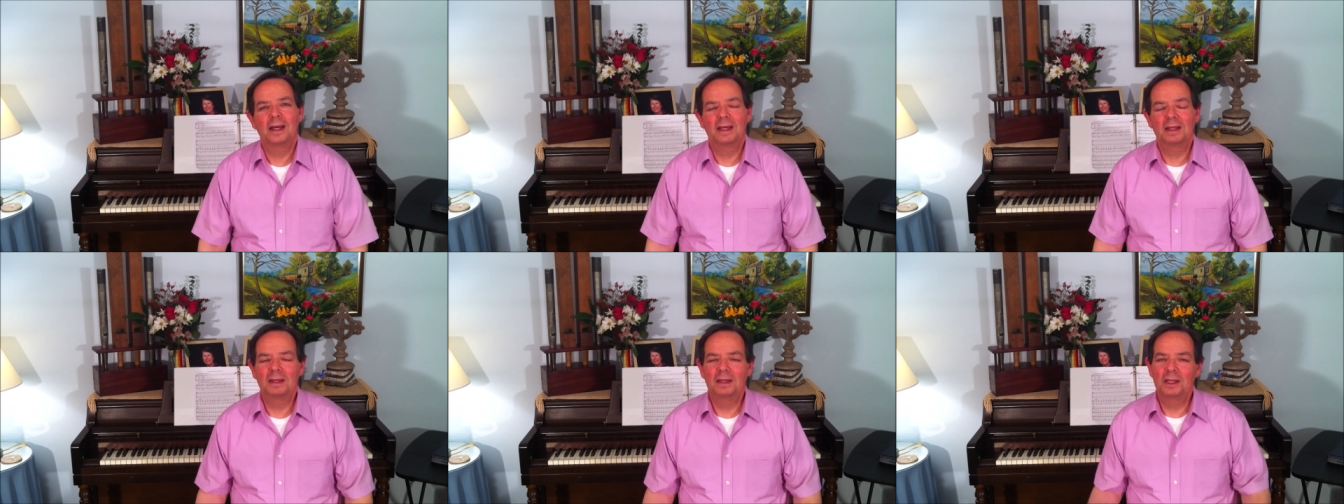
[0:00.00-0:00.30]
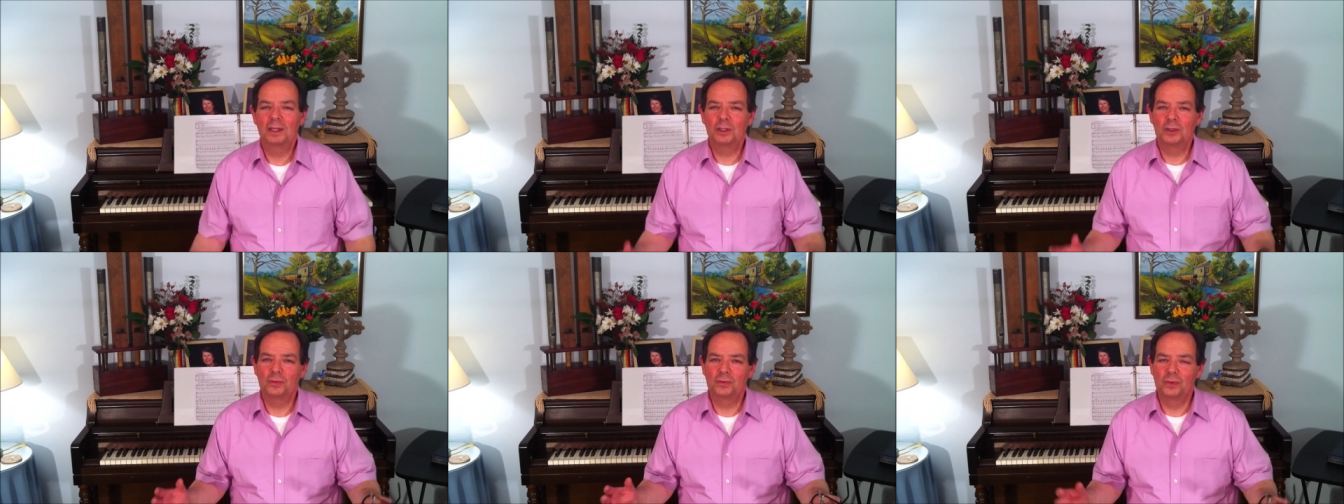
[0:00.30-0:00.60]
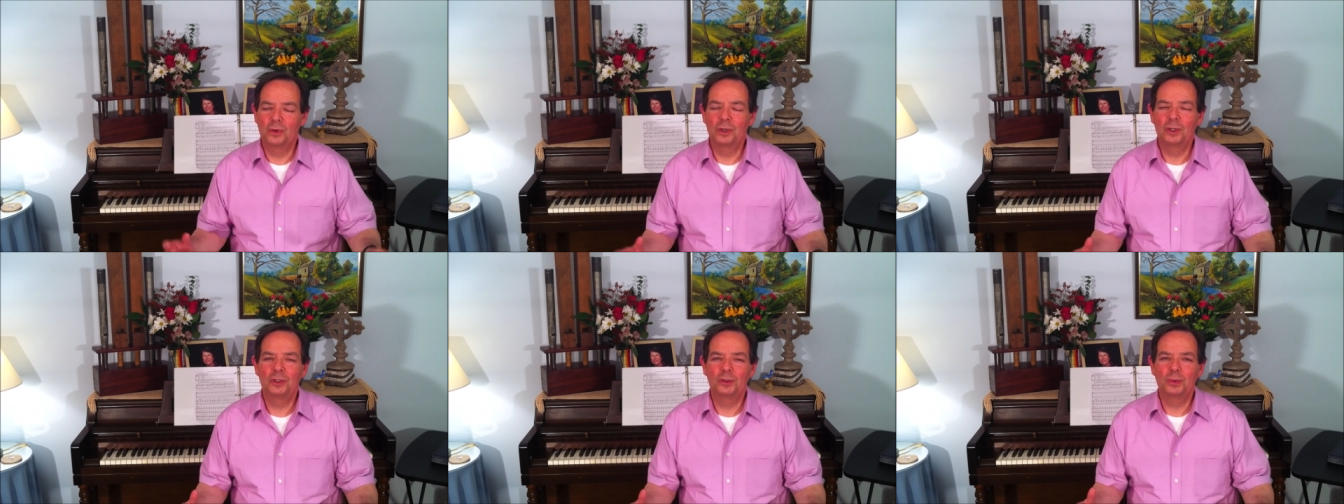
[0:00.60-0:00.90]
in this
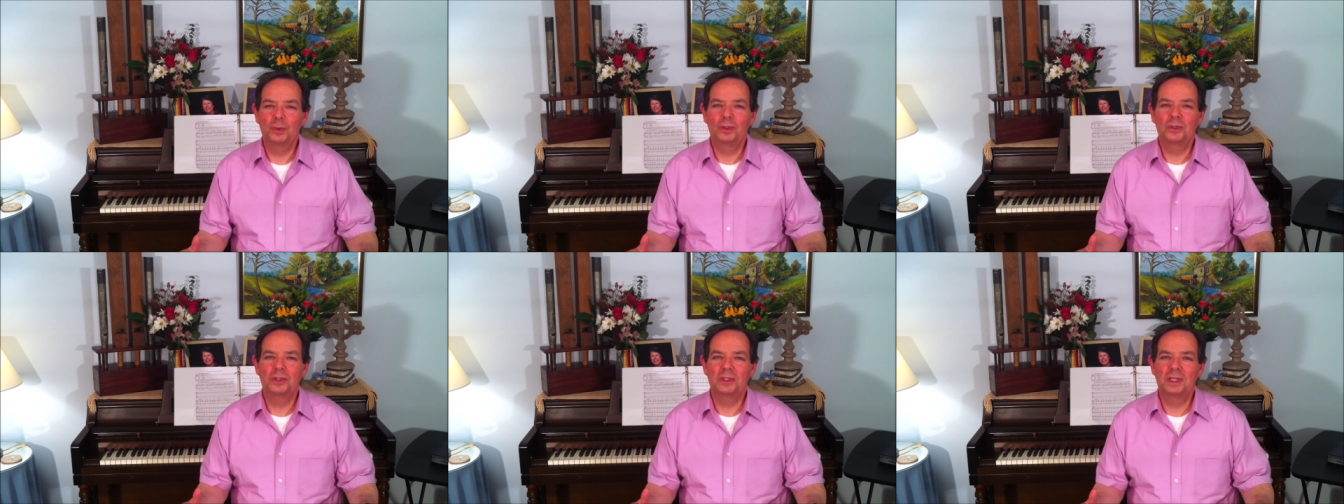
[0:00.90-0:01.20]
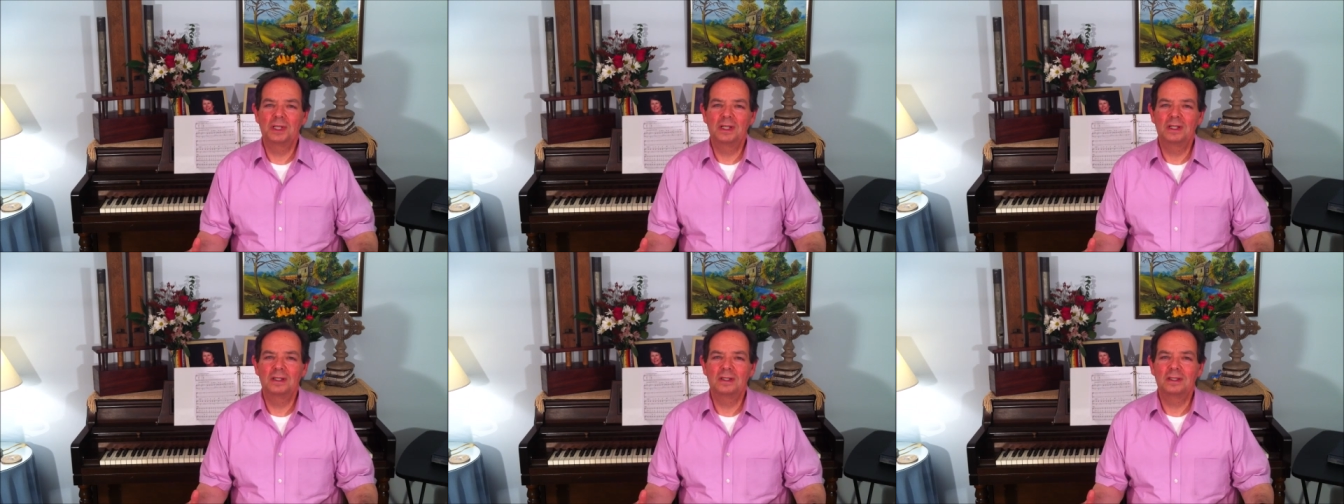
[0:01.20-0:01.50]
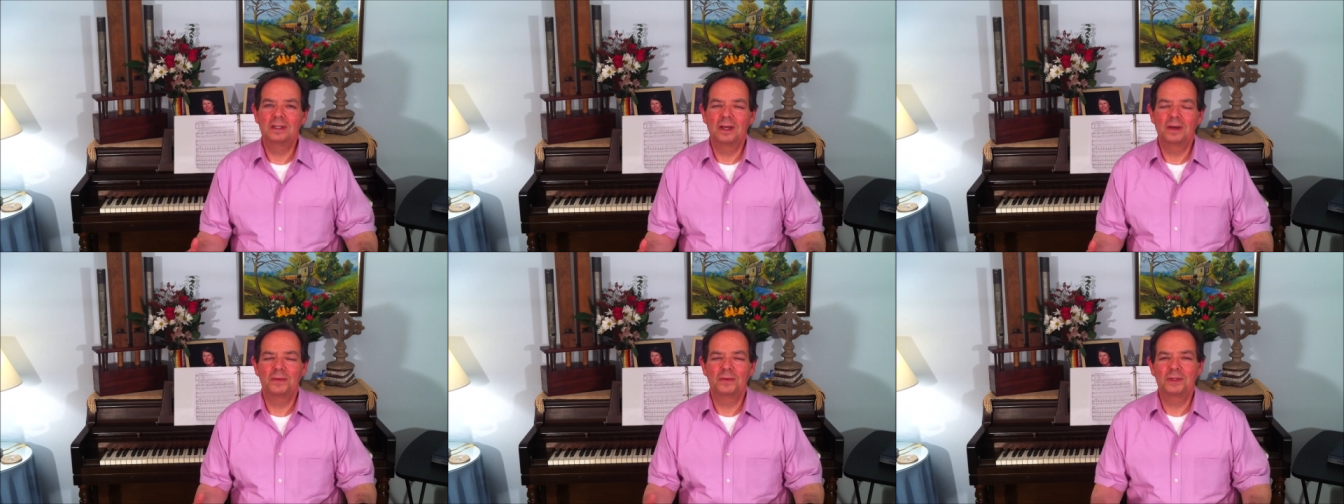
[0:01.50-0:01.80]
virtual
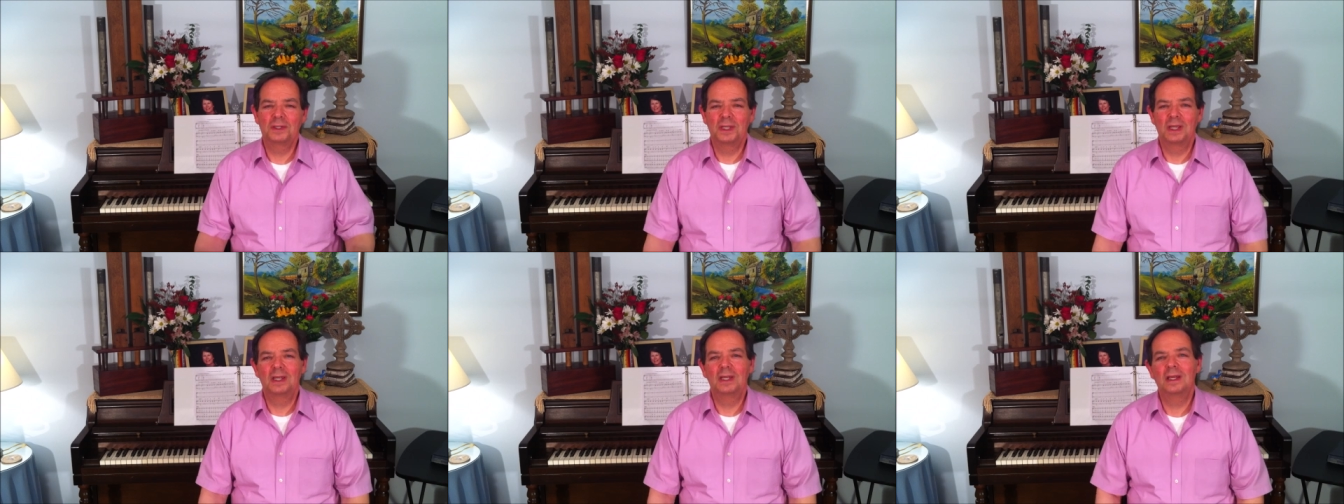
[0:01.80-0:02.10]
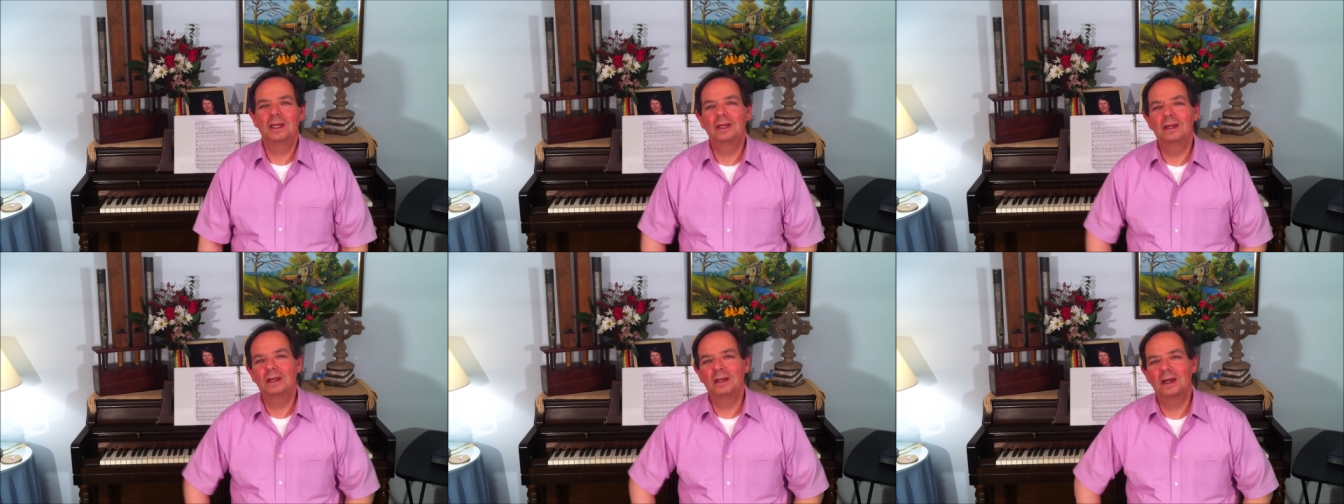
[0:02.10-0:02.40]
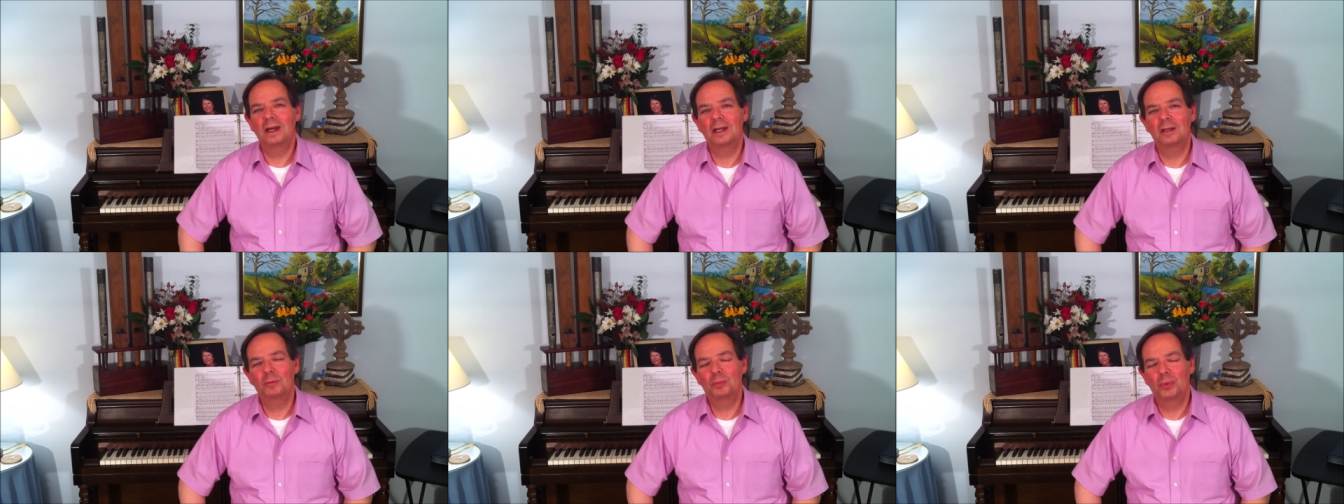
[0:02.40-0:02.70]
sense of
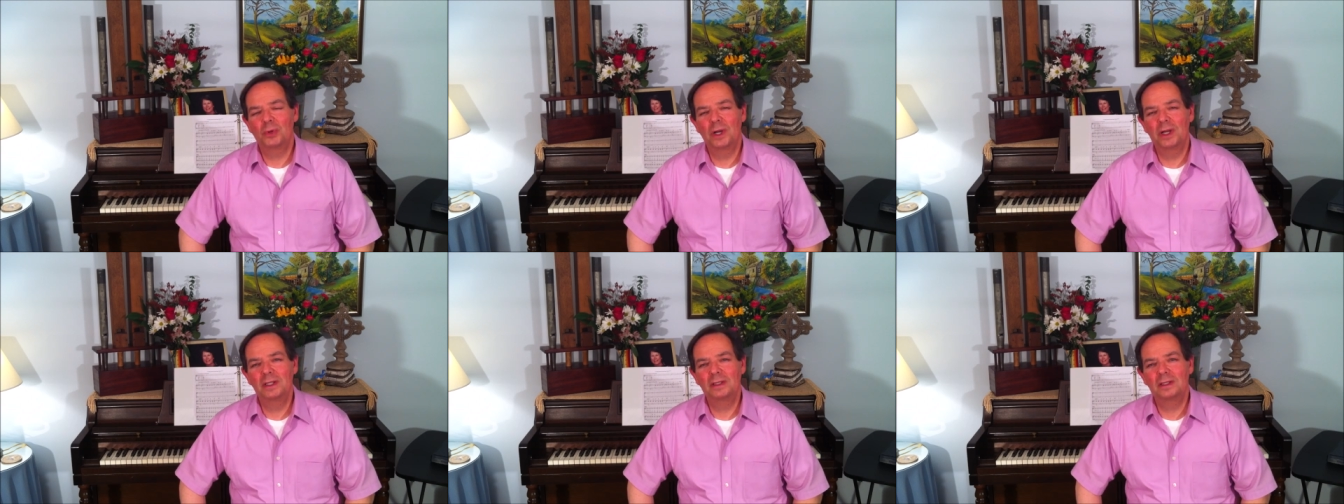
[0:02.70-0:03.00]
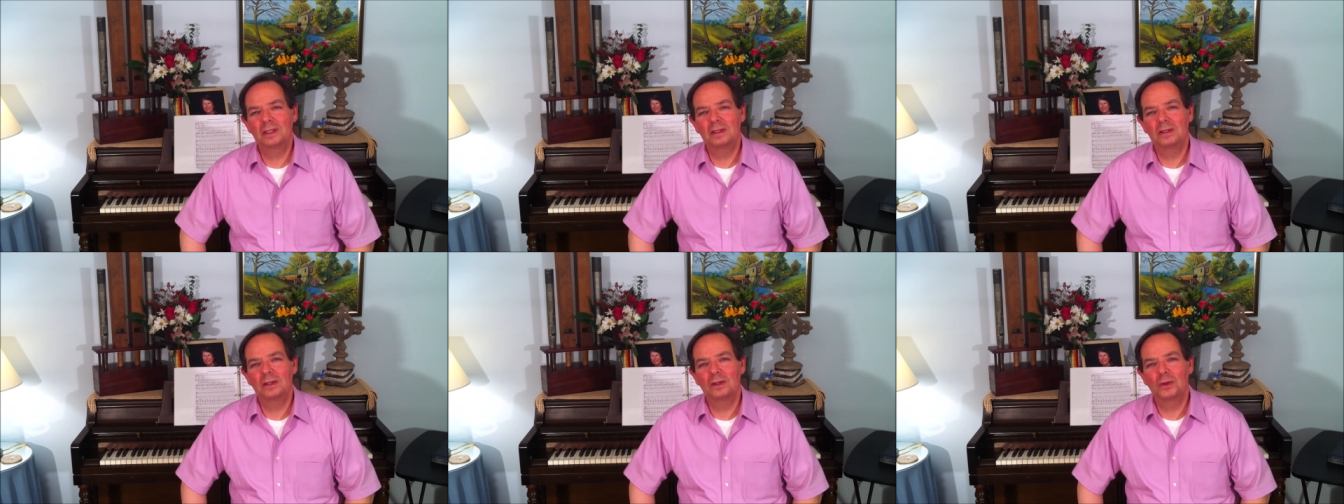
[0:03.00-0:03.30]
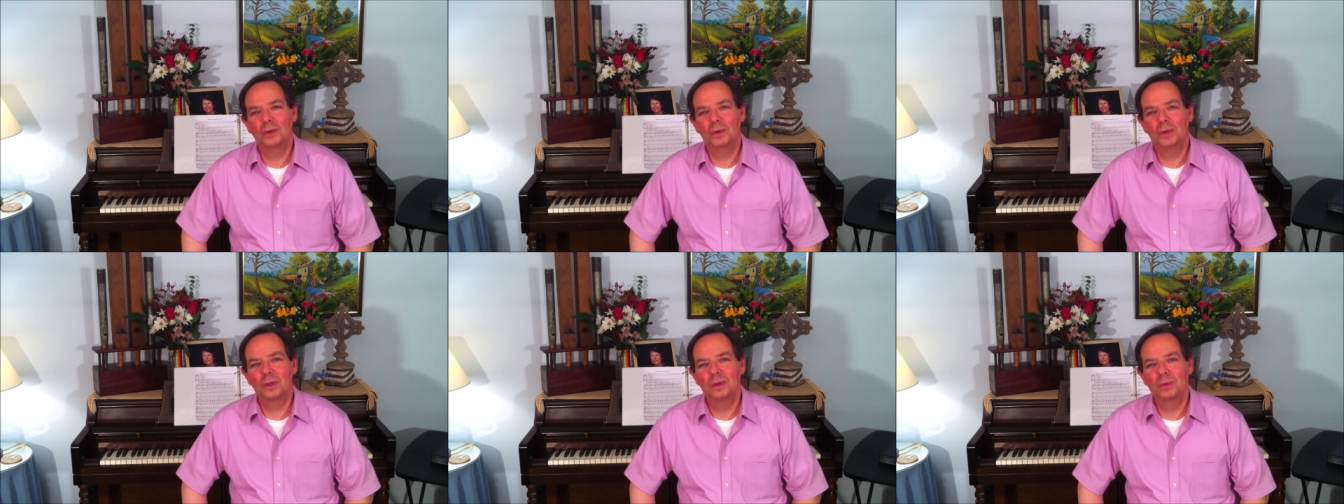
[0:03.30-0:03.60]
singing and praising the
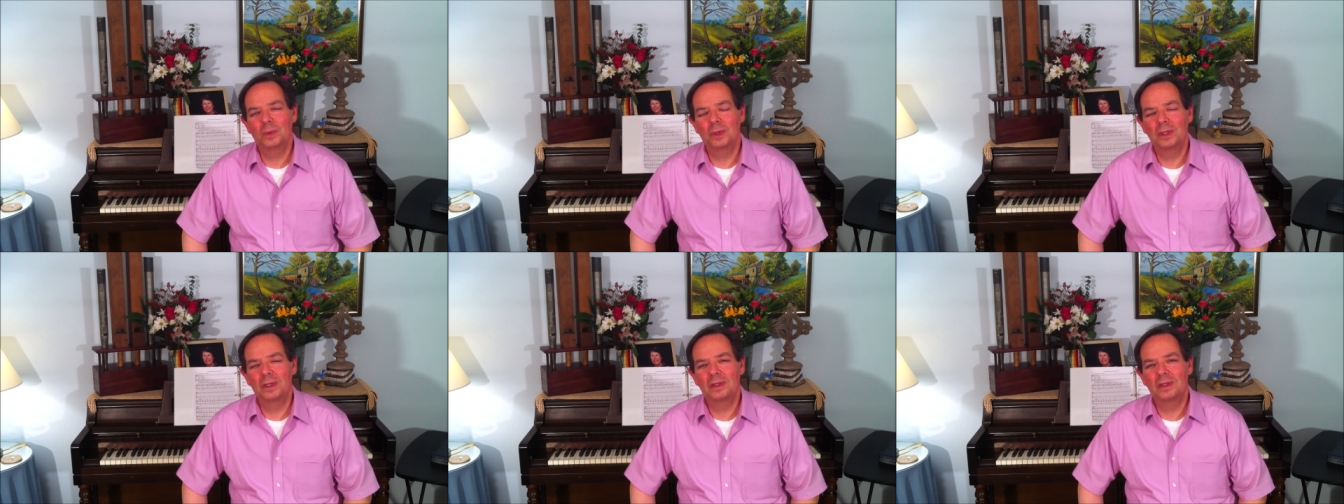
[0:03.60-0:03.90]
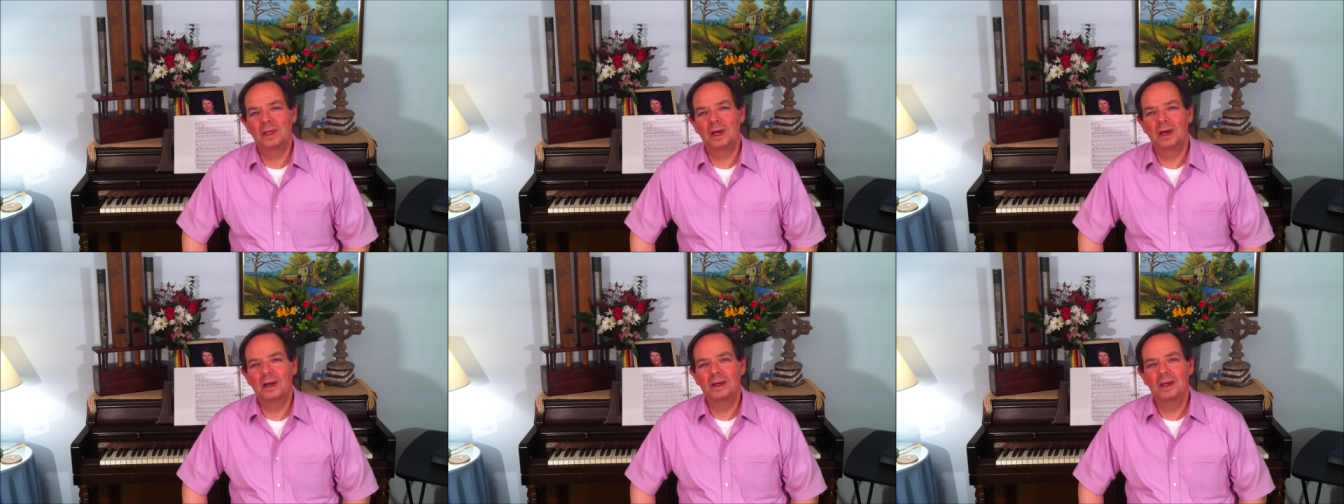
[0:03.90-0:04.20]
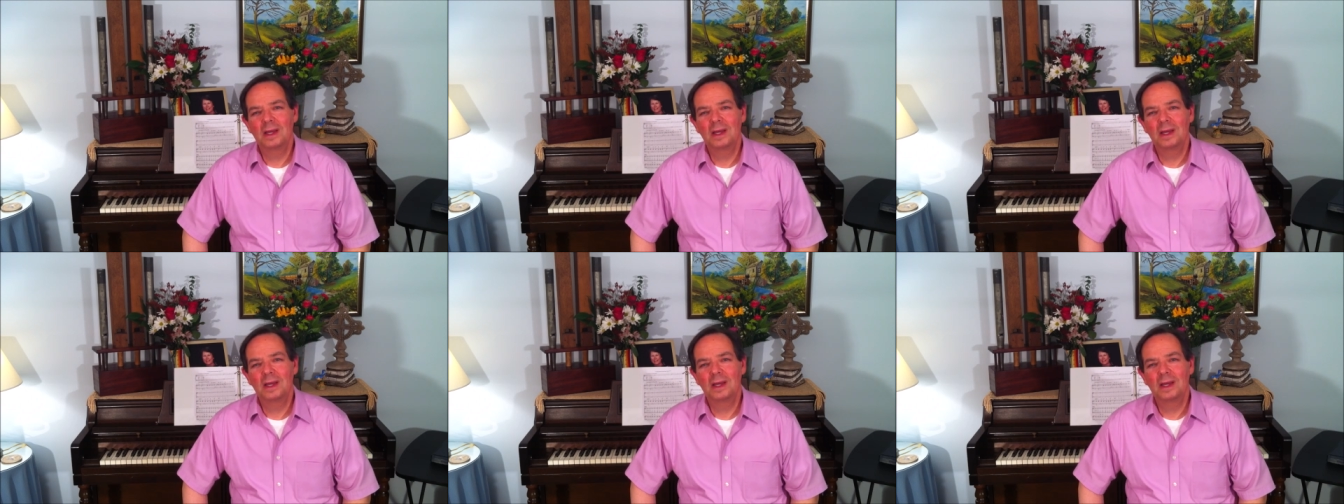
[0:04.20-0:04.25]
Lord with